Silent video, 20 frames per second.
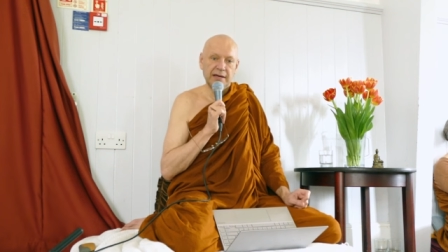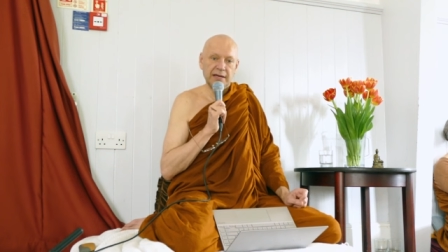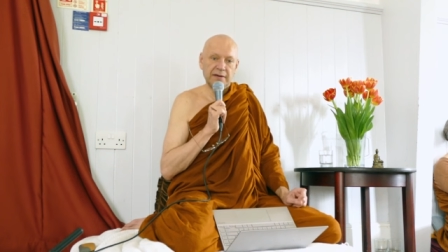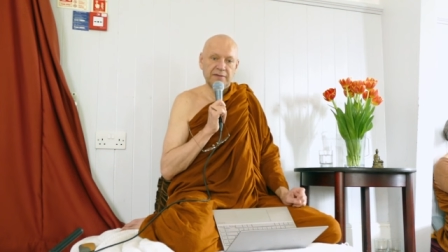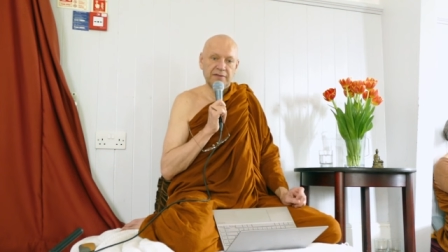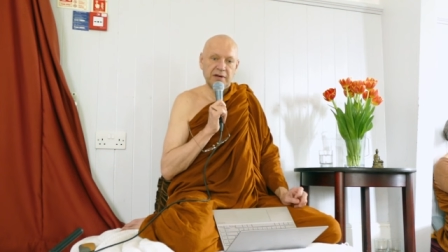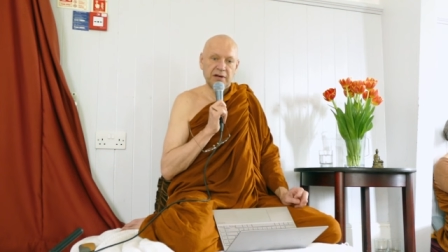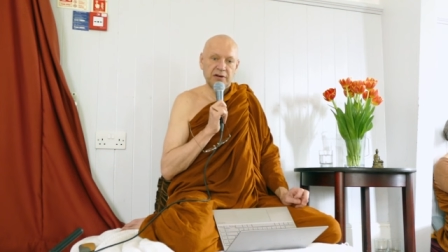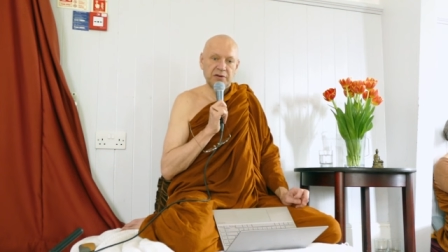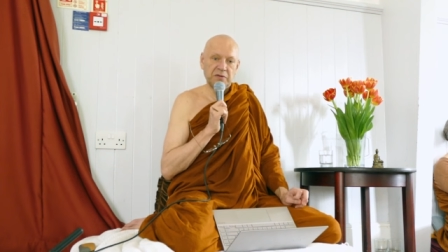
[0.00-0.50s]

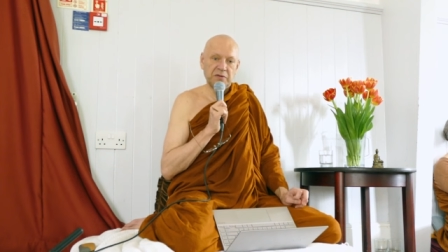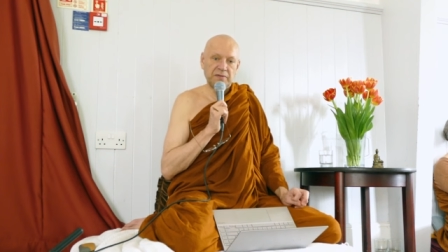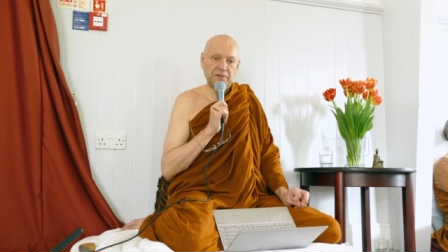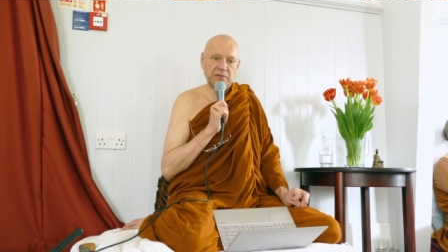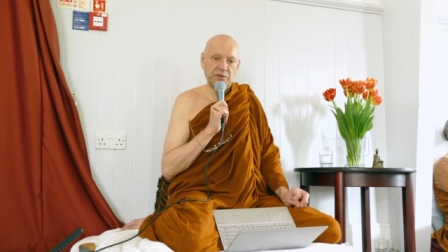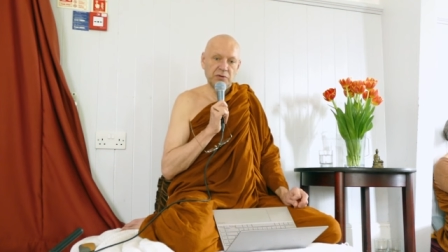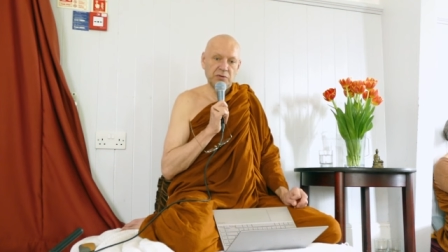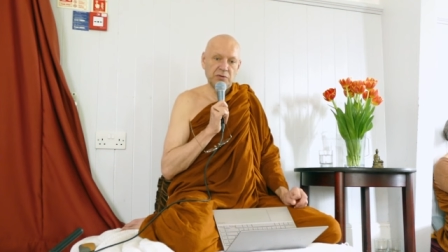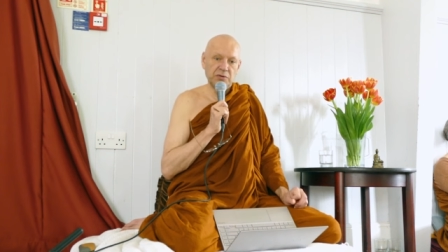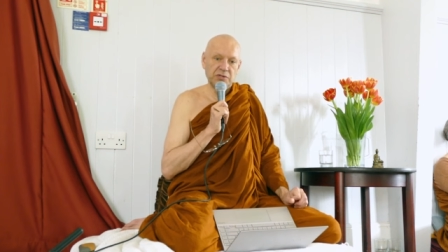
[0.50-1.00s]
If they are
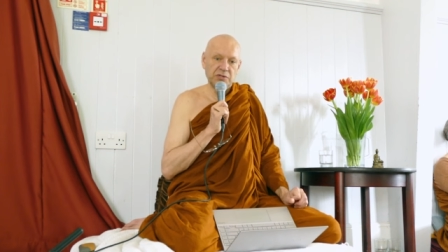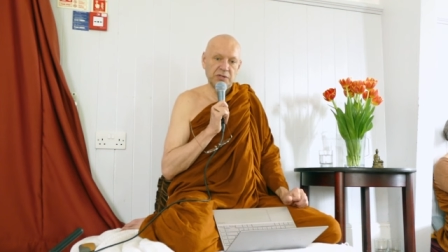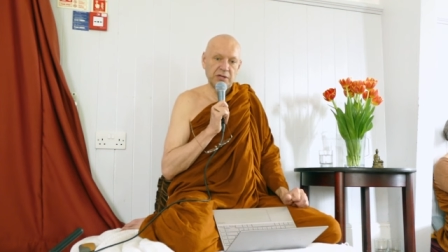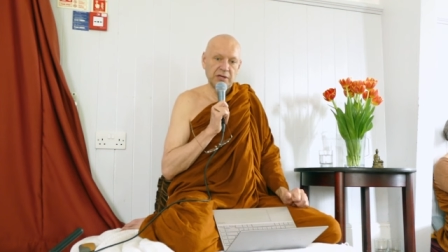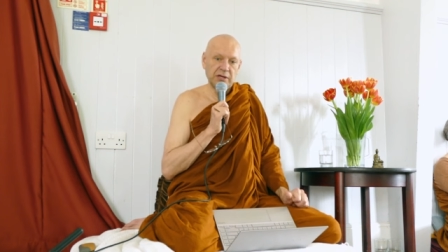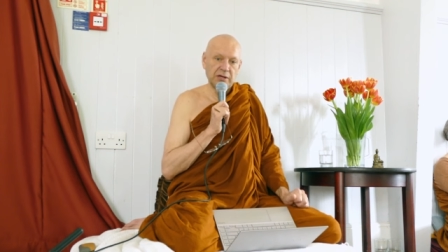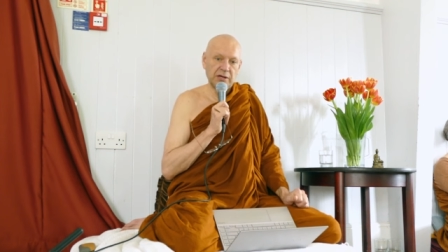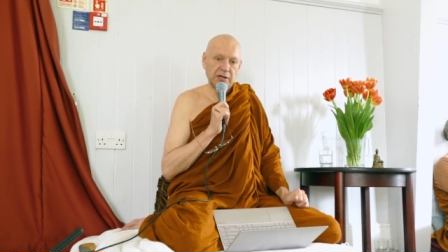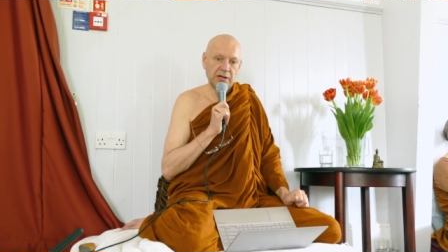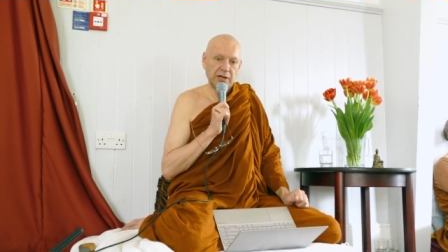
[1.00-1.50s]
confused,
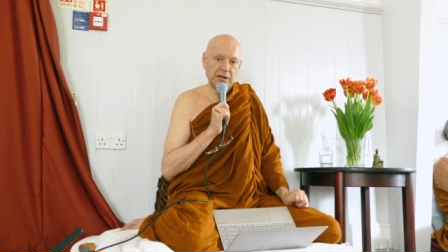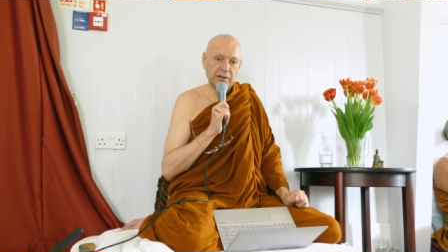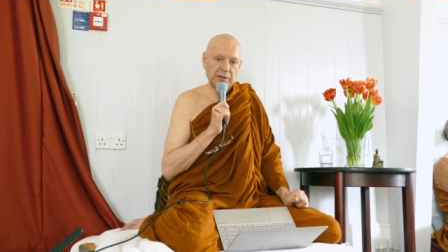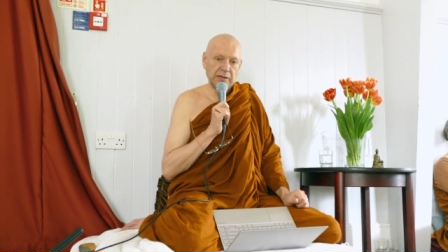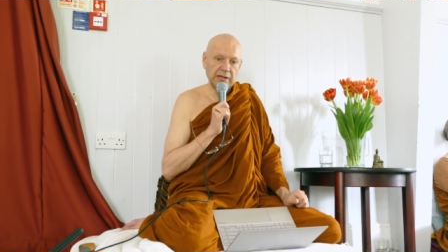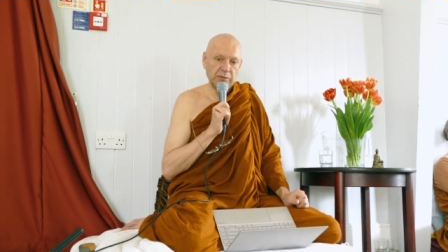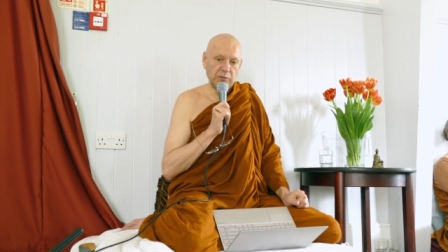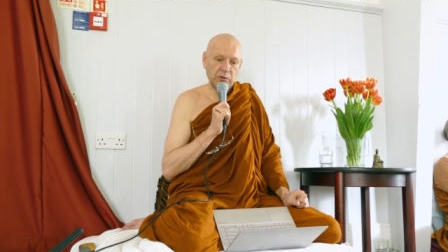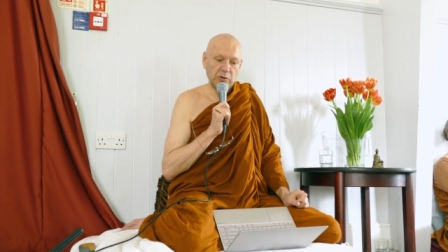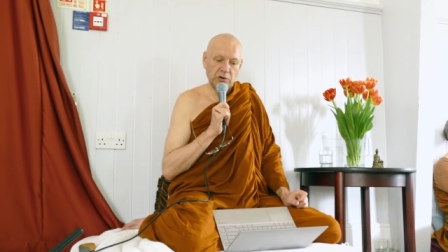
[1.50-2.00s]

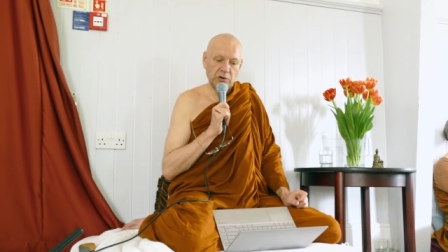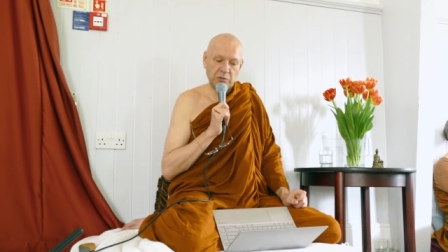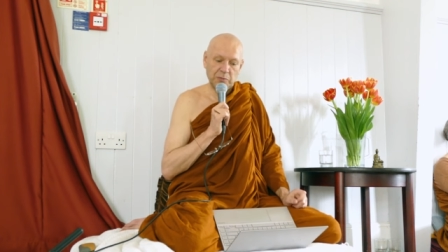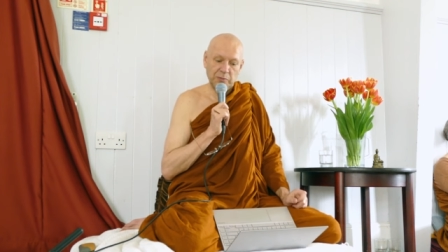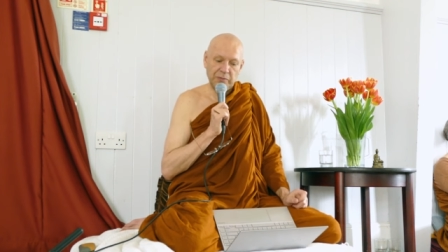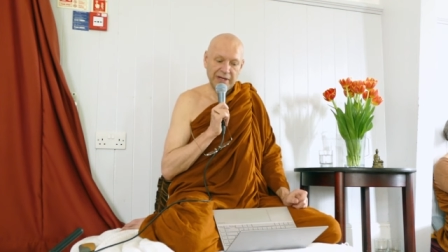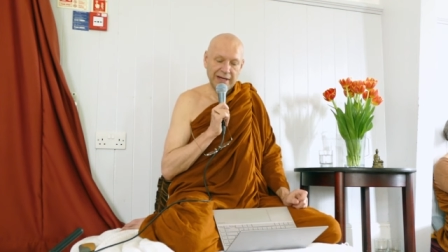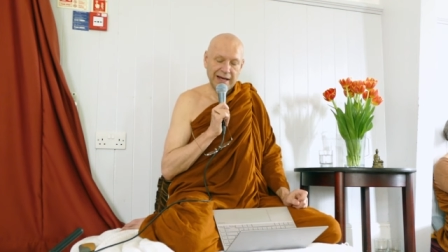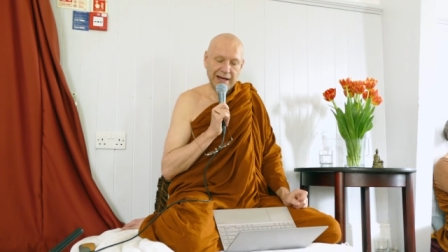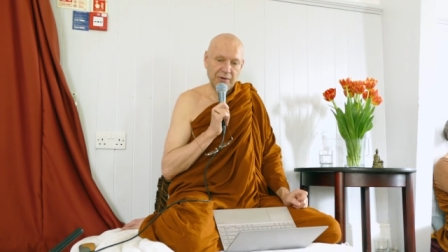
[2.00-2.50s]
they would
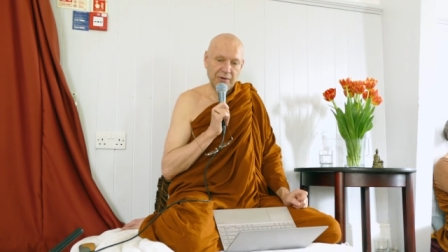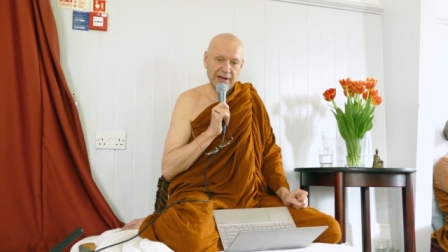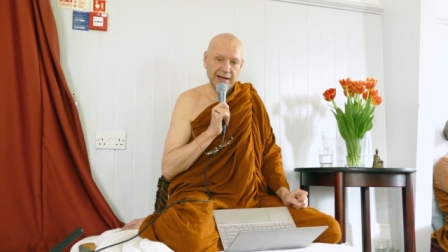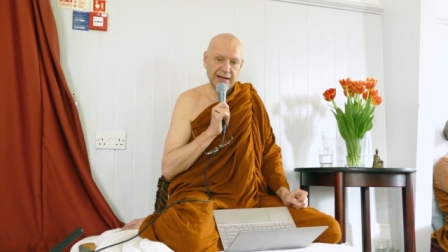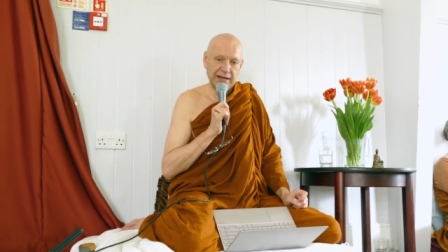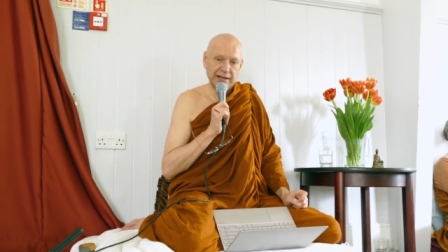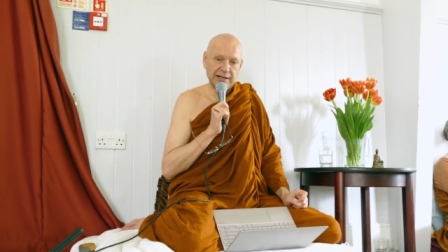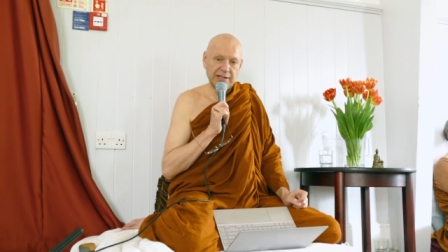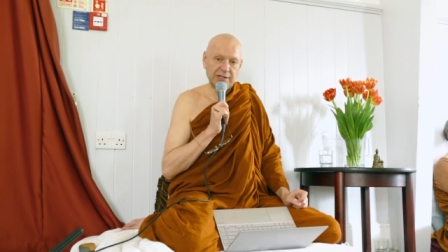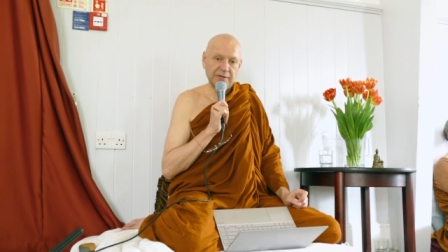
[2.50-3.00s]
not be an arahant.